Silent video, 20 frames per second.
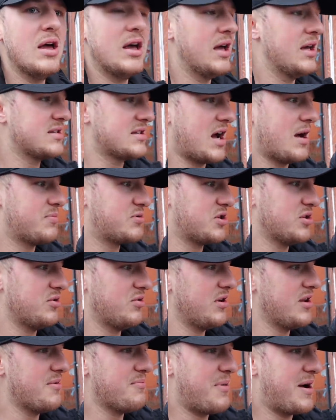It's
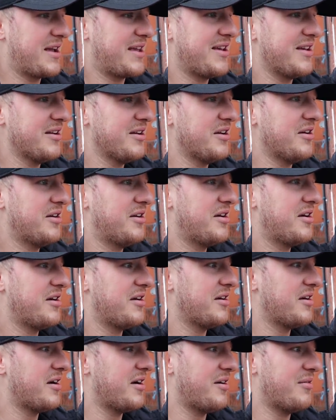absolutely immaculate.
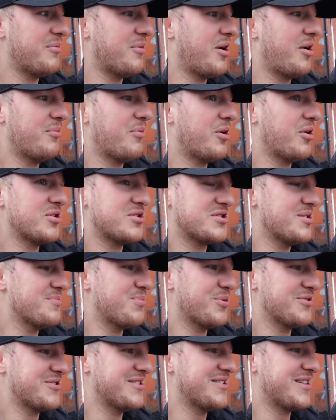I'm honestly
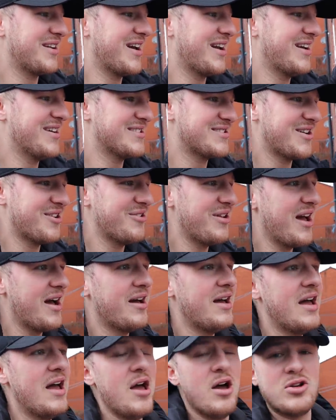buzzing to get it. So yeah,
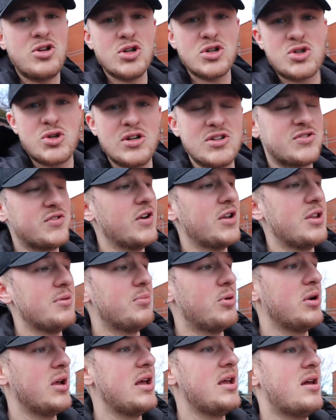just transferred the
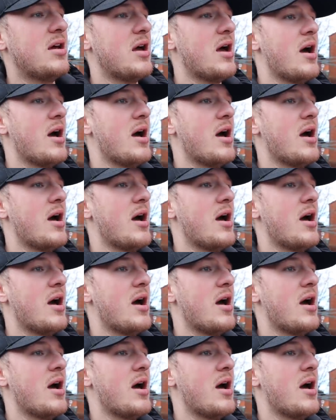money.